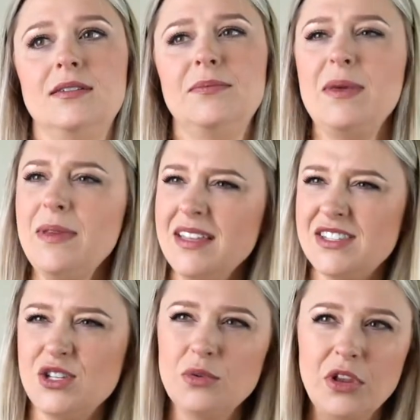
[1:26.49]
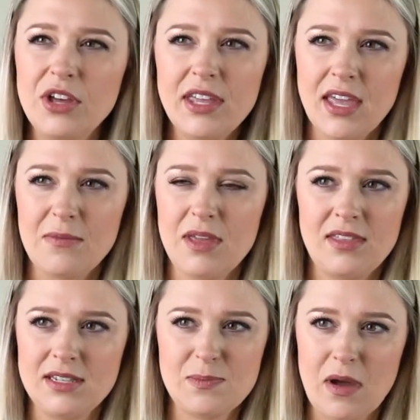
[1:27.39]
Maybe it's you looking at me
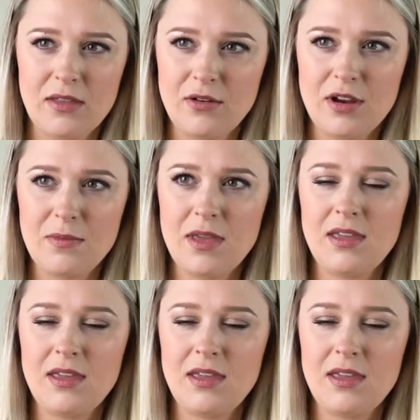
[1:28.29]
that's bothering me.